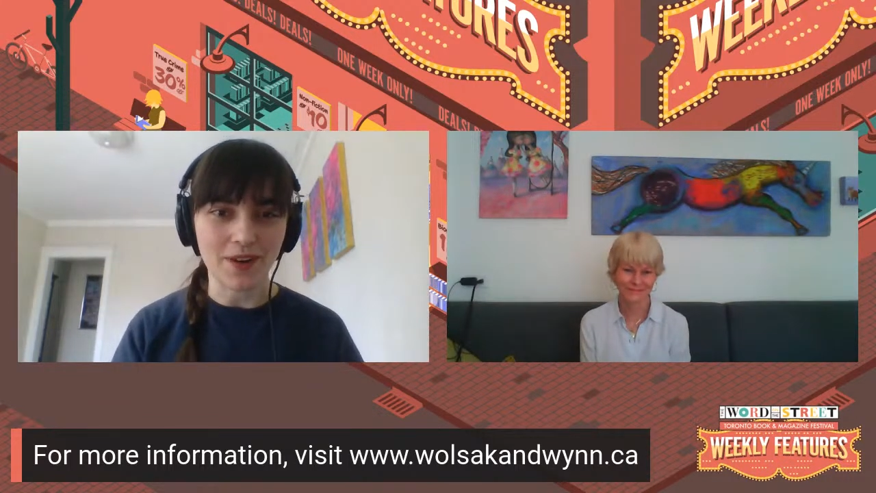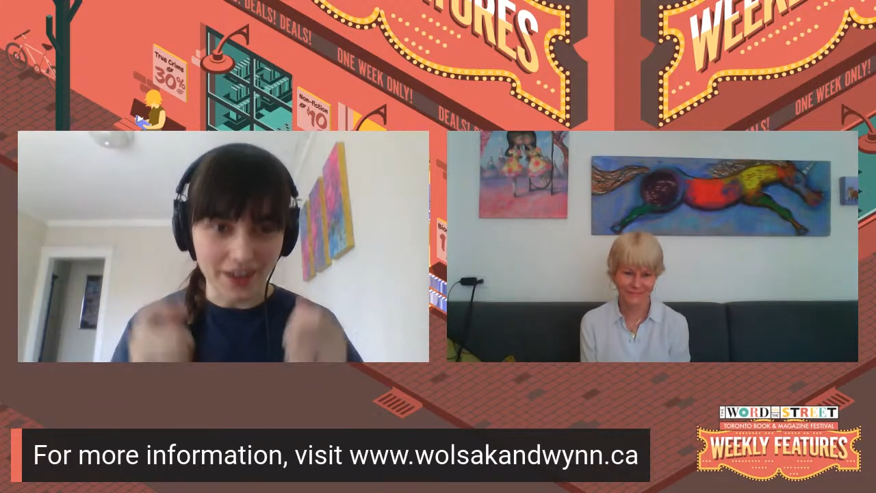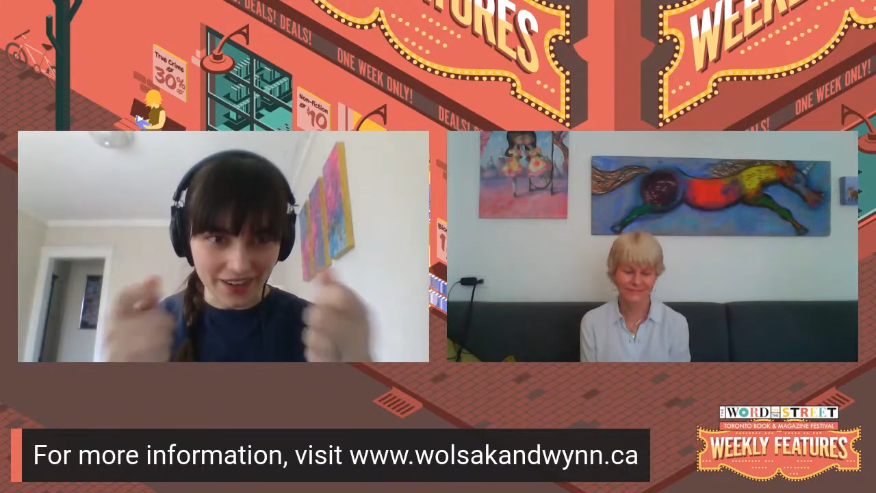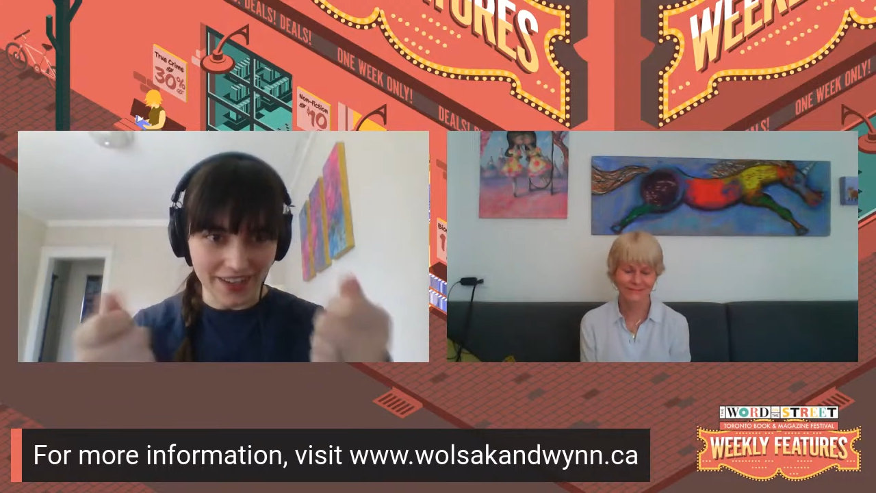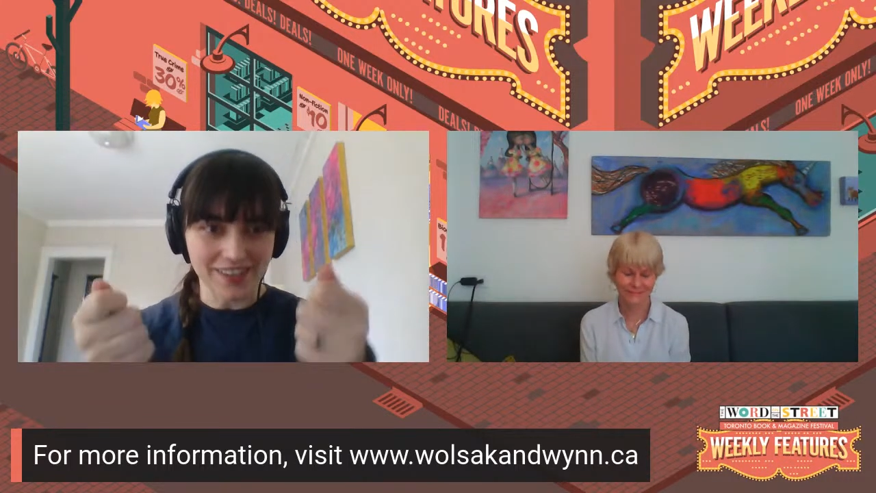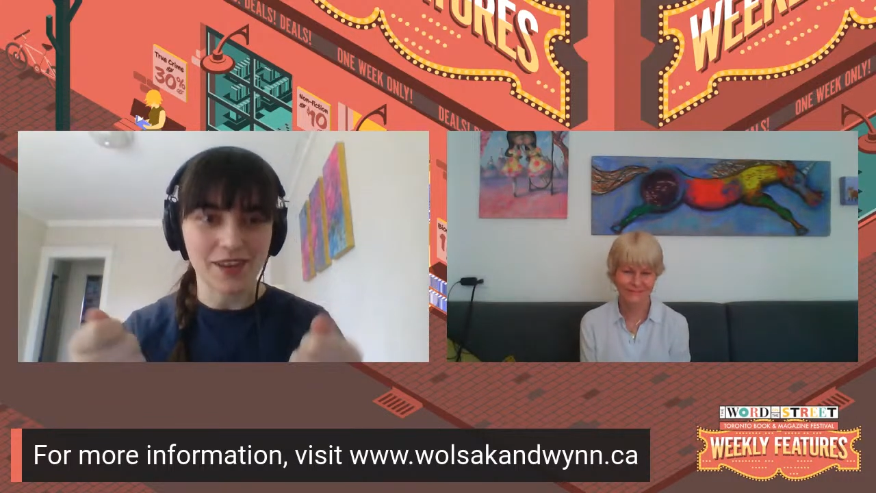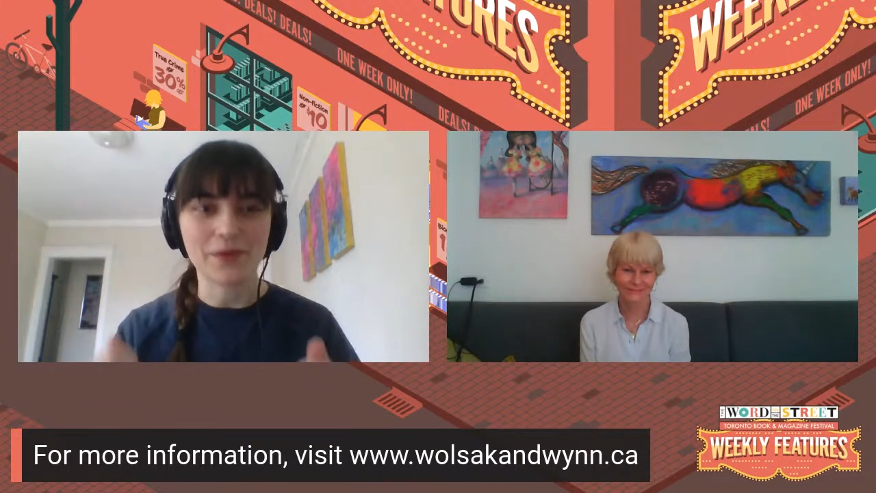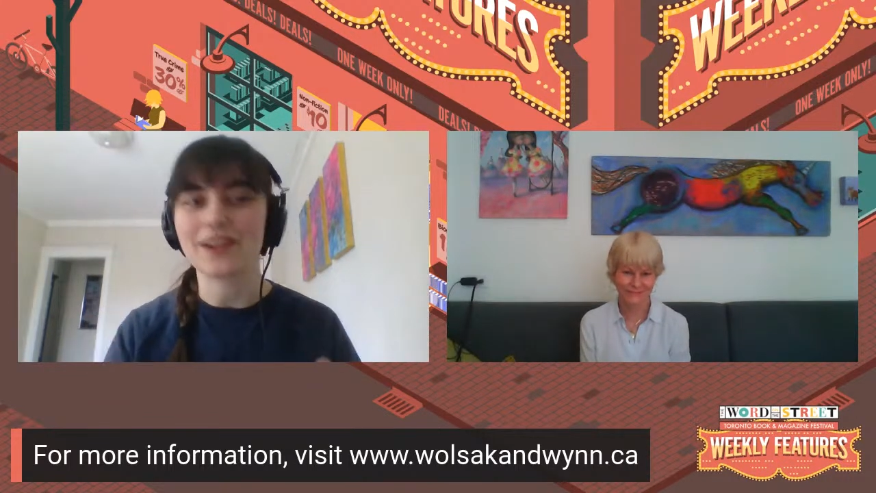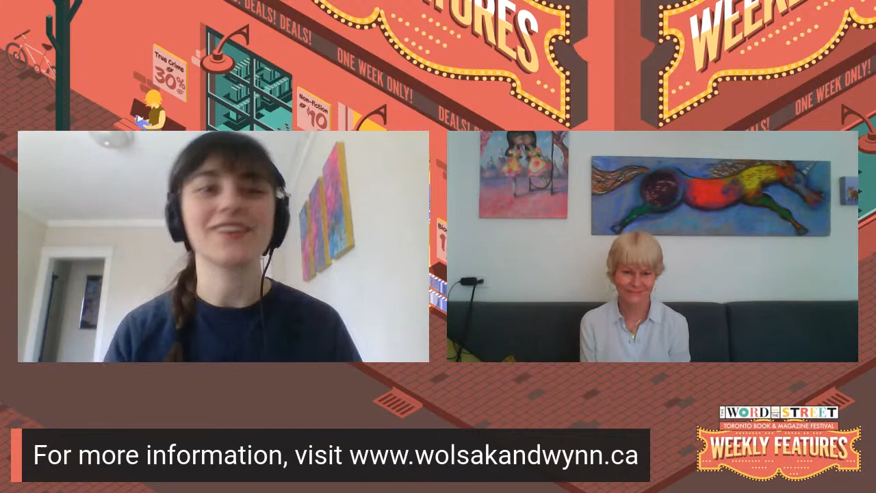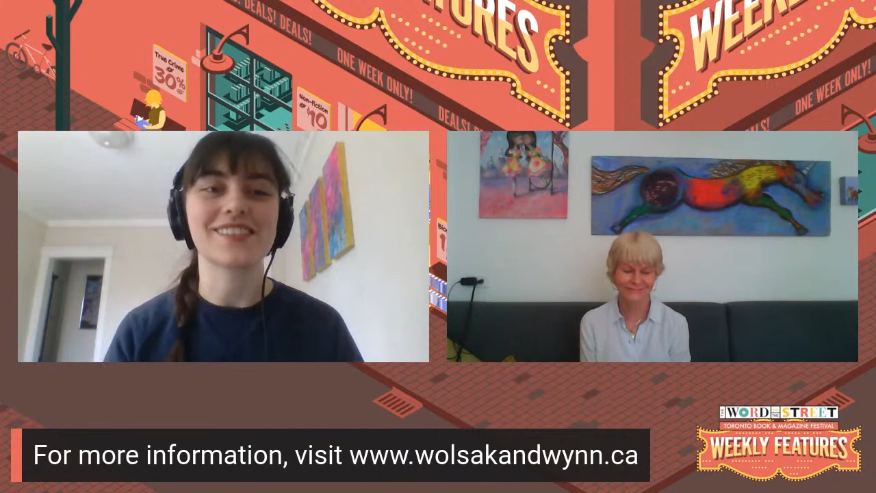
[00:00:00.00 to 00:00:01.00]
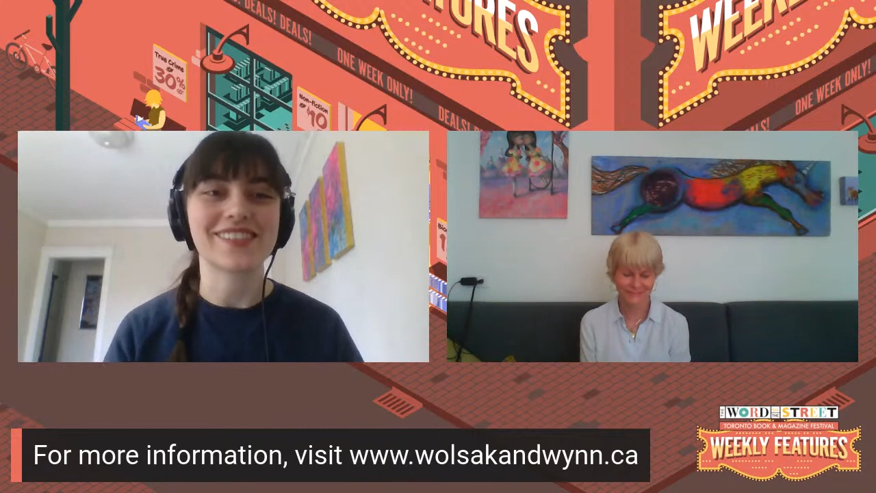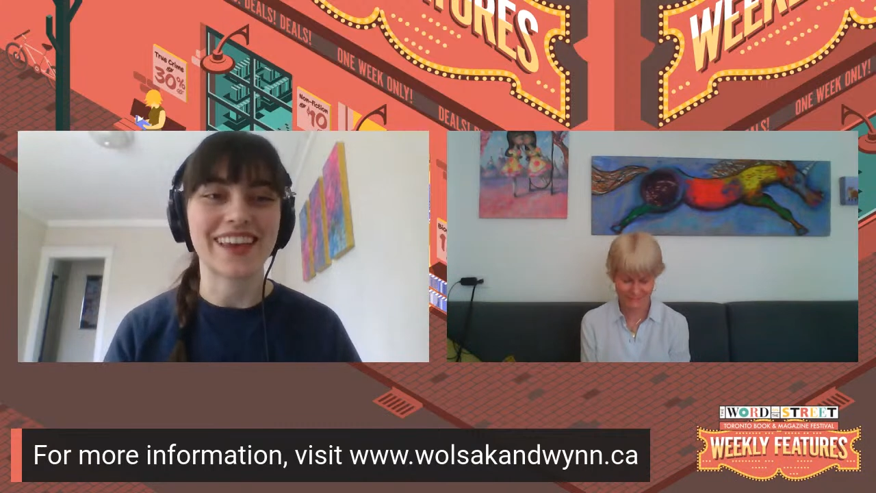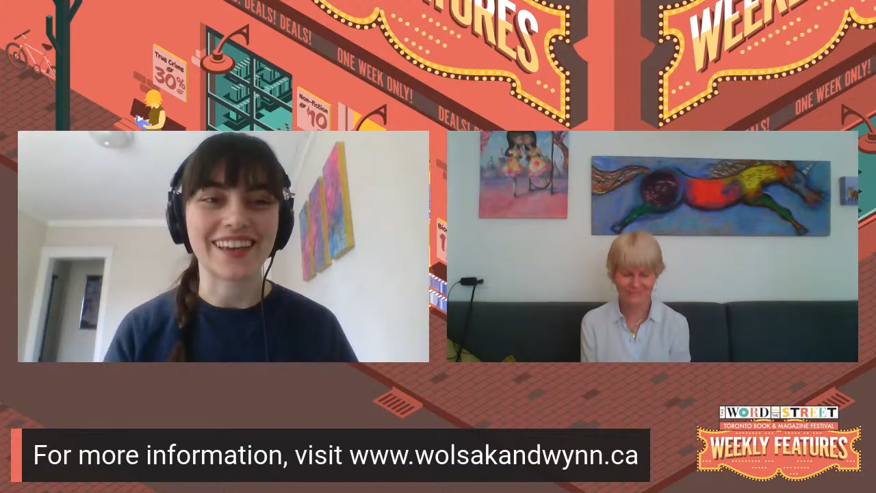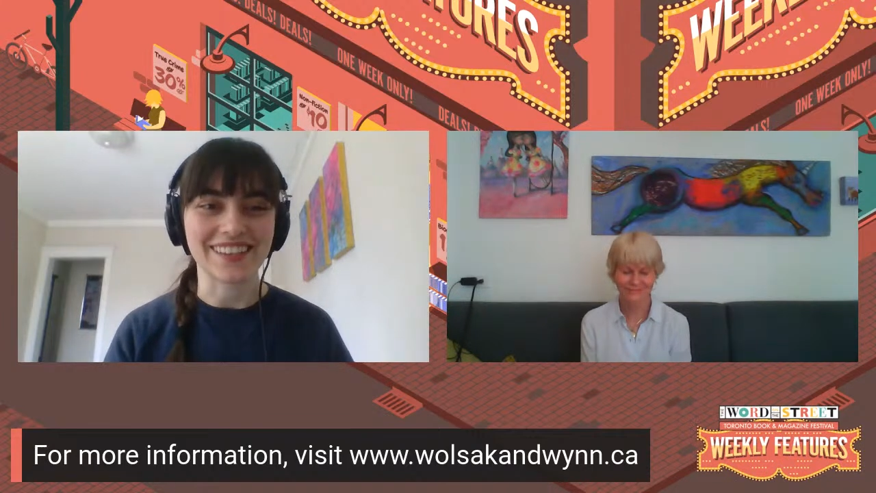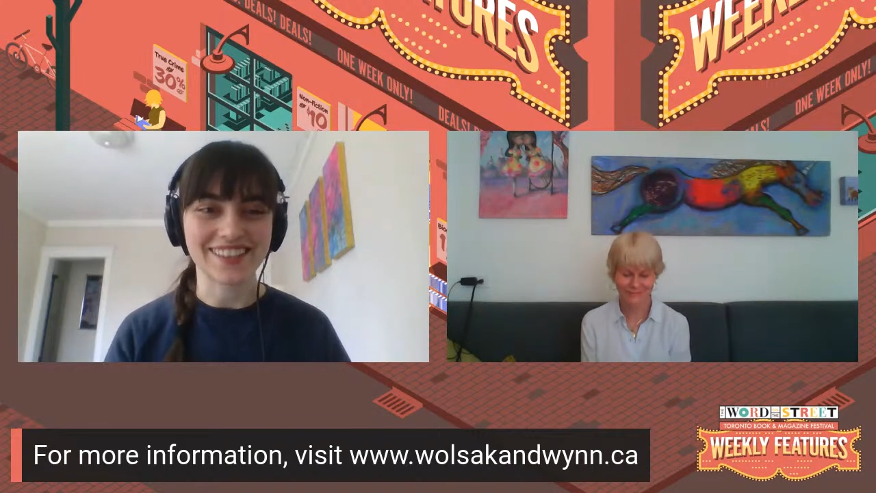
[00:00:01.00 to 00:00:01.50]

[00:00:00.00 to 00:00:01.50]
in someone else's hands?